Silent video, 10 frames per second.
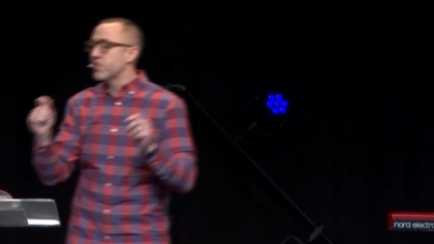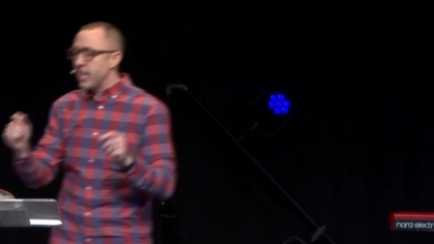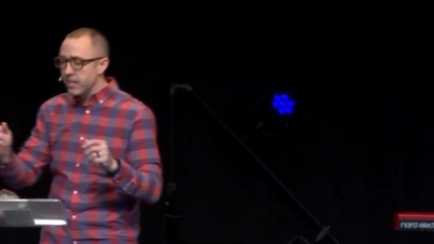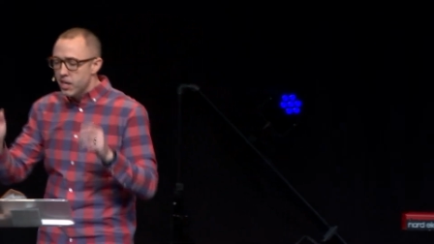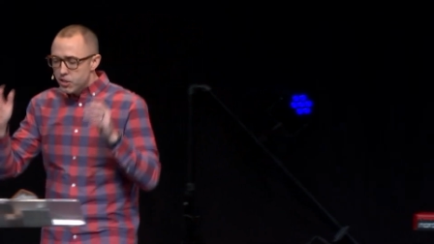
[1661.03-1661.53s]
is
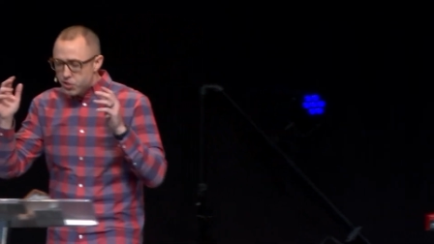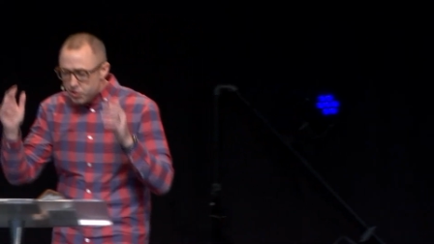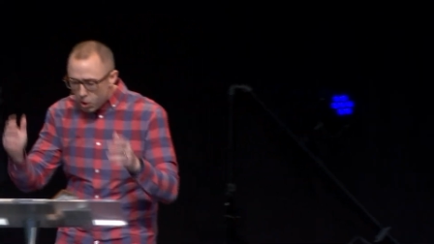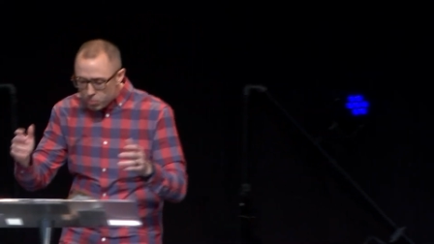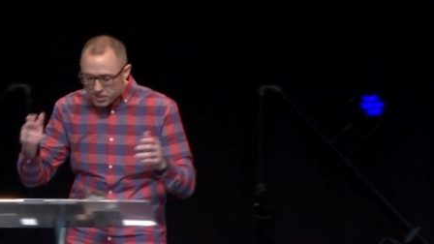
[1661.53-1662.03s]
saying,
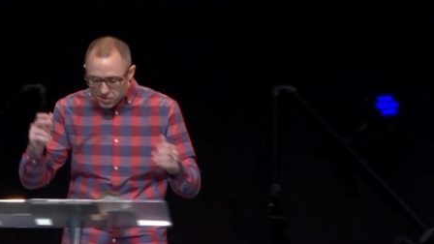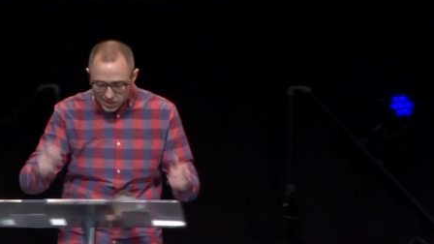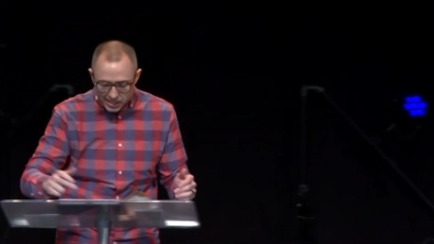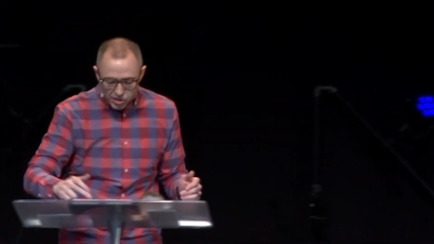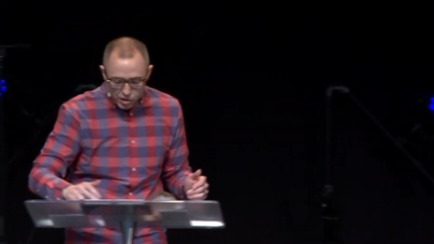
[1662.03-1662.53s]
sow the
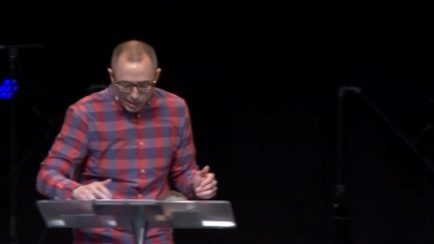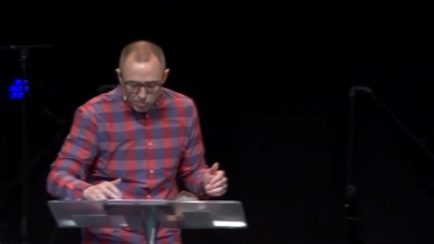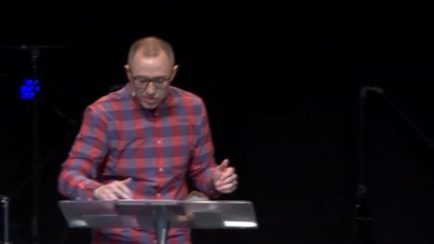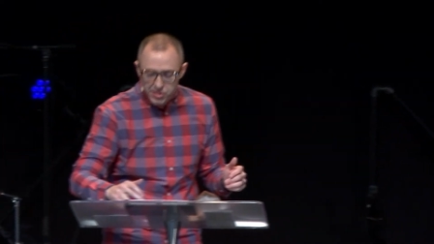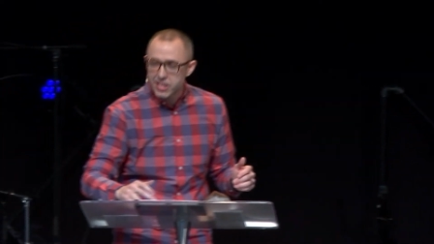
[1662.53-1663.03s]
seed
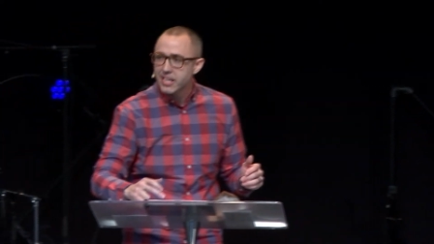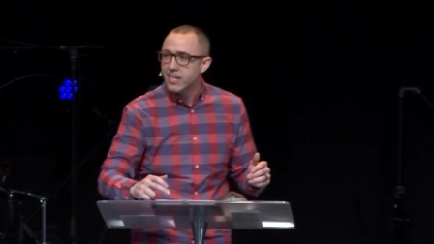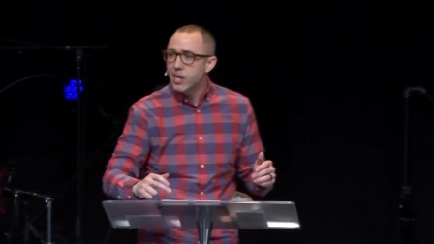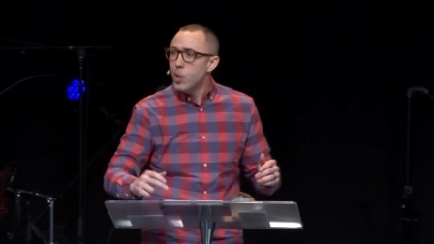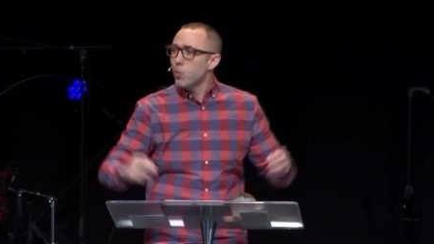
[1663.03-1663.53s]
generously.
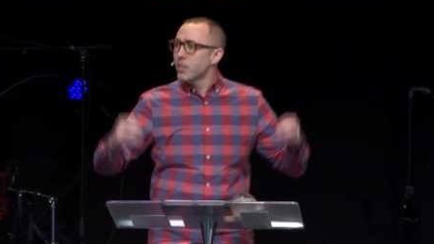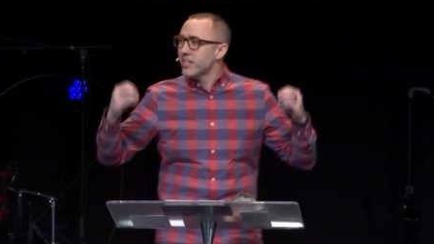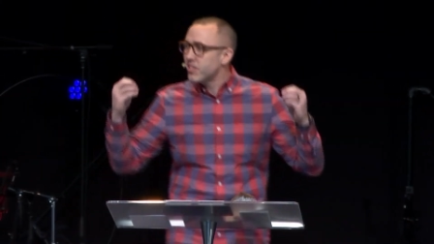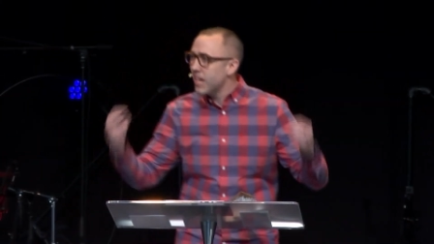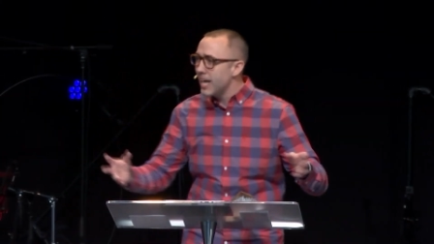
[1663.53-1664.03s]
We're
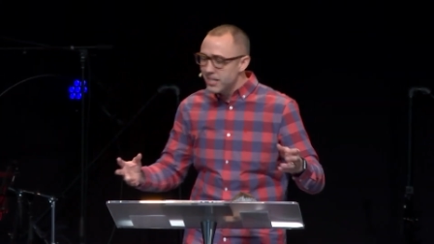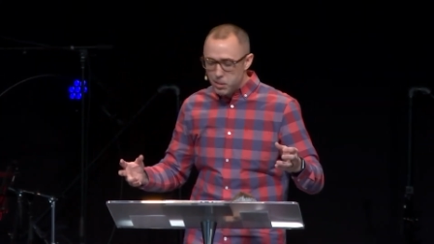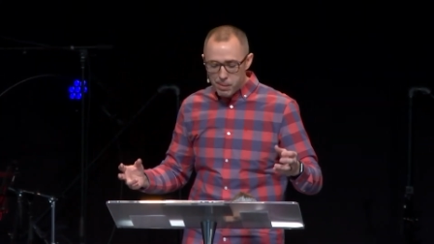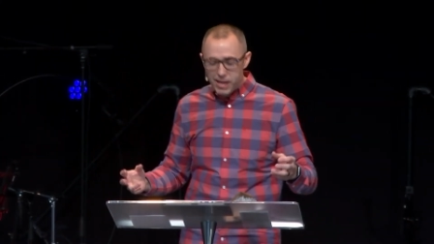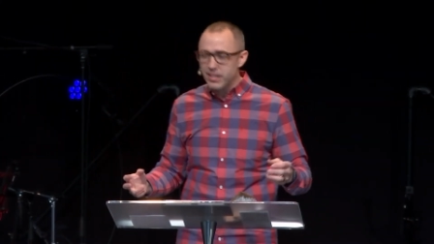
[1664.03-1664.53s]
excited
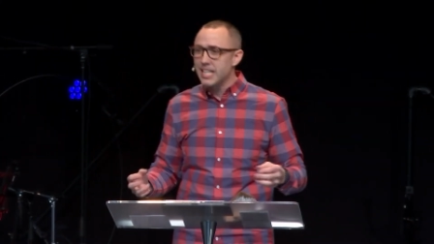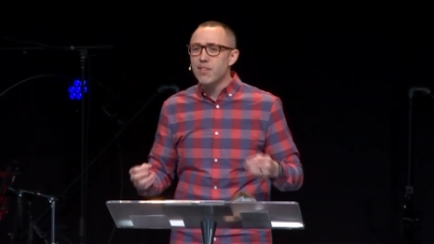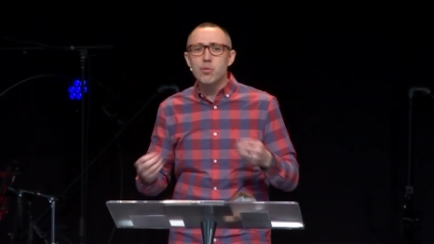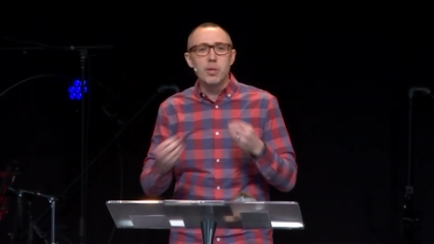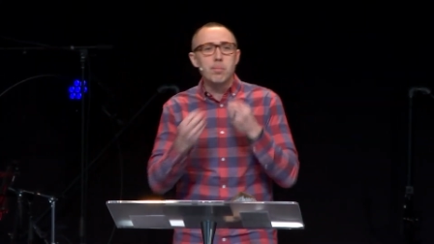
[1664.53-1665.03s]
about it.
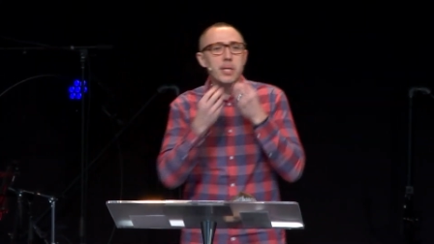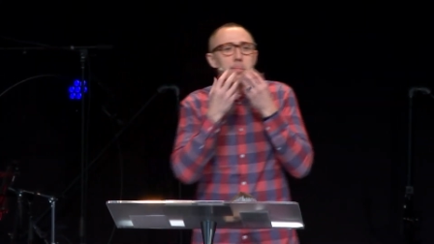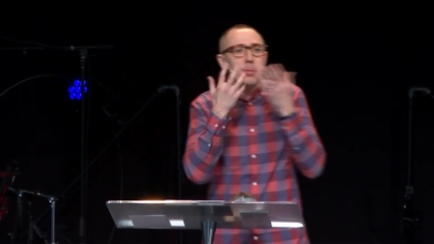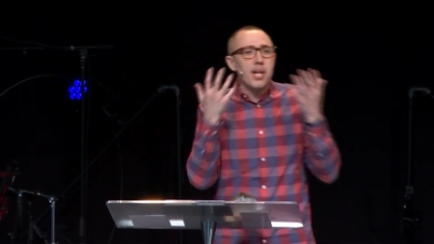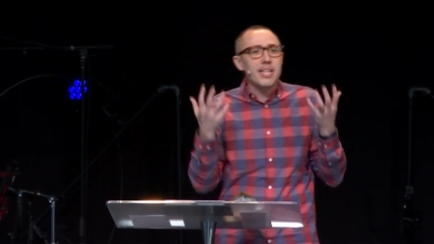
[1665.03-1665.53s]
Even when
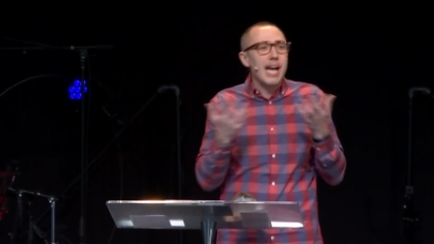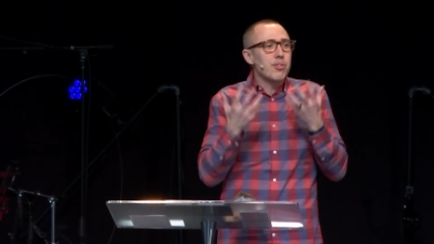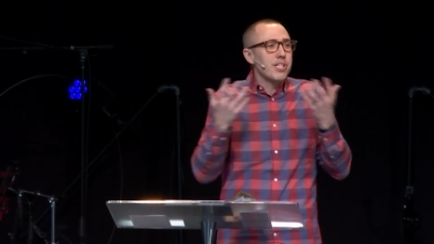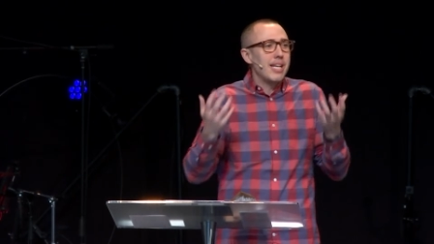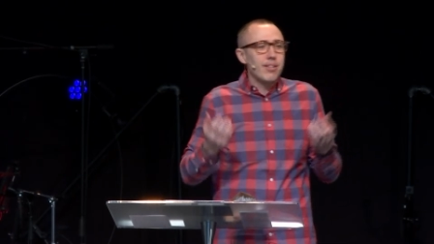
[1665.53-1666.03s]
people on the
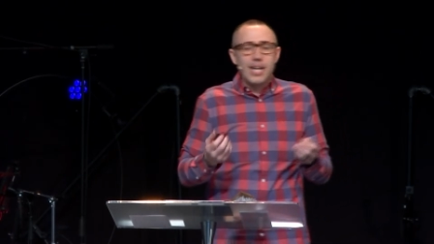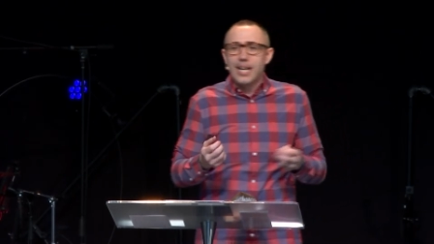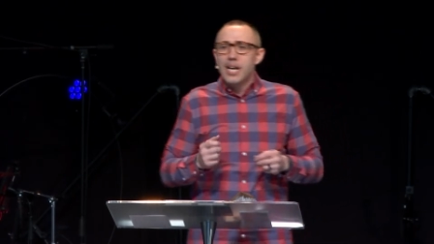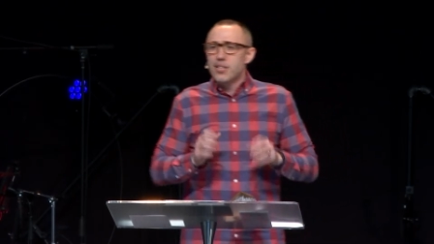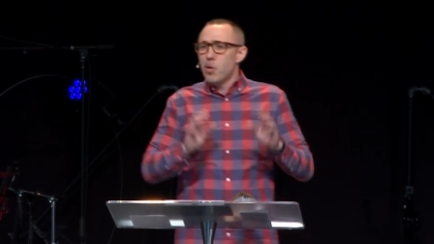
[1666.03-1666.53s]
outside, they're
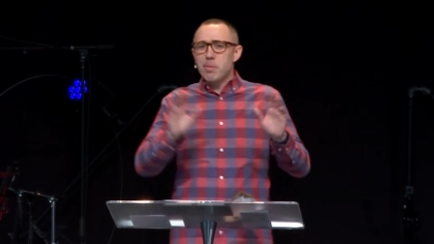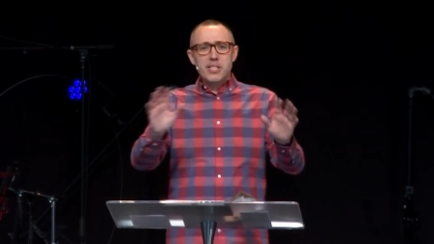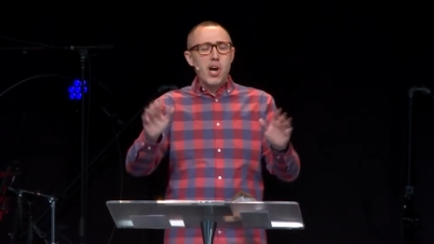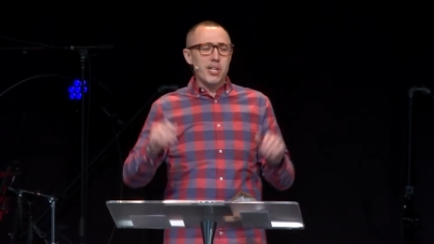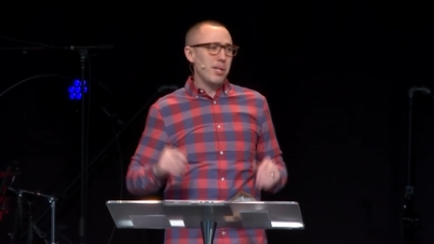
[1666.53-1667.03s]
like, don't be
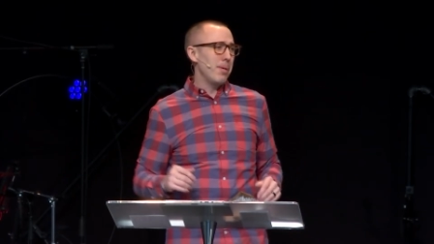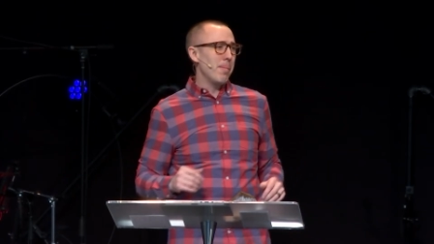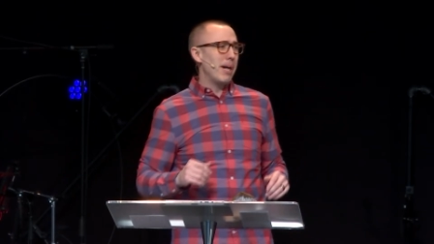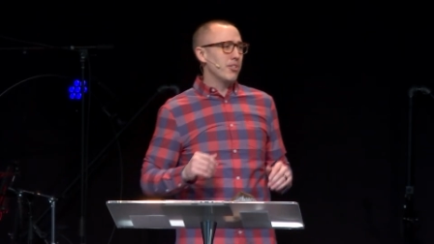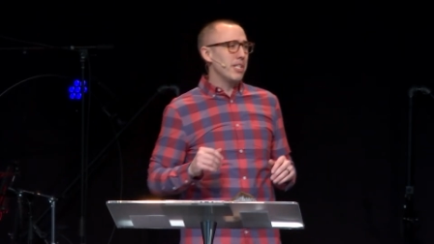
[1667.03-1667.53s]
talking to me
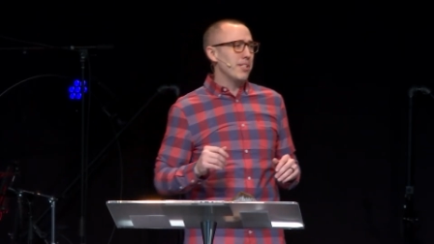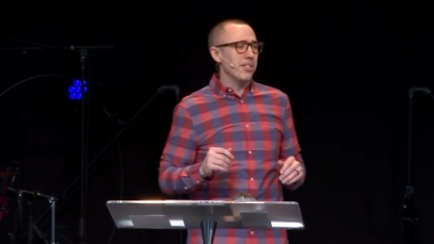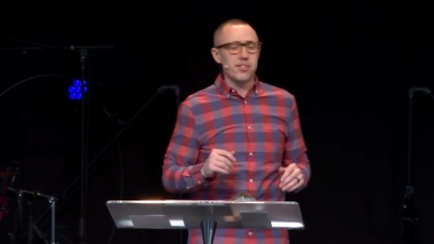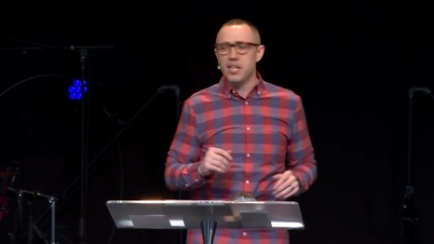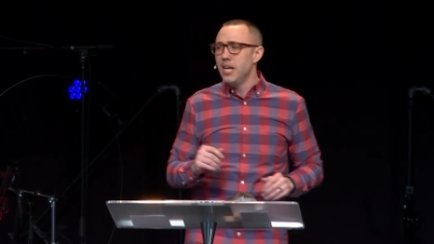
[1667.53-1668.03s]
about
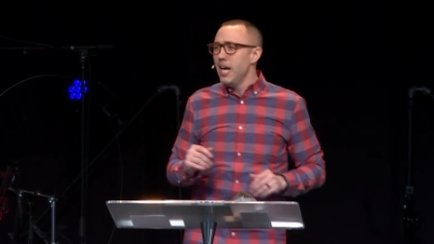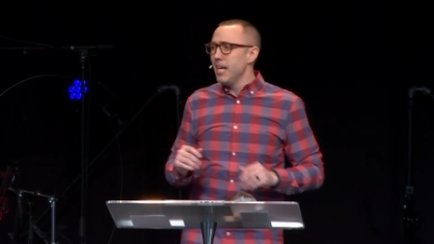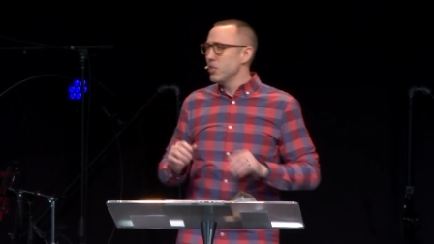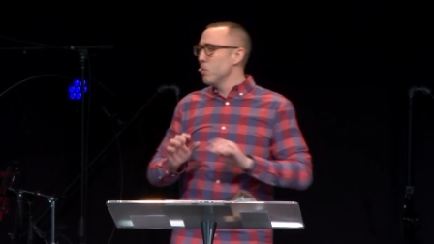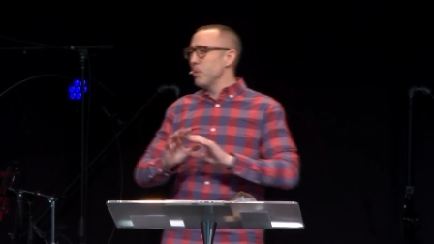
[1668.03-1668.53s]
Jesus and,
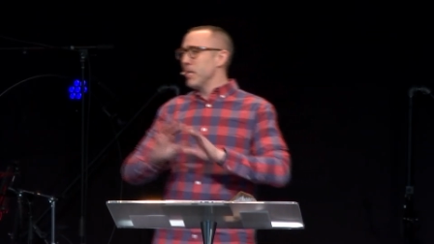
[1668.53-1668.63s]
and and don't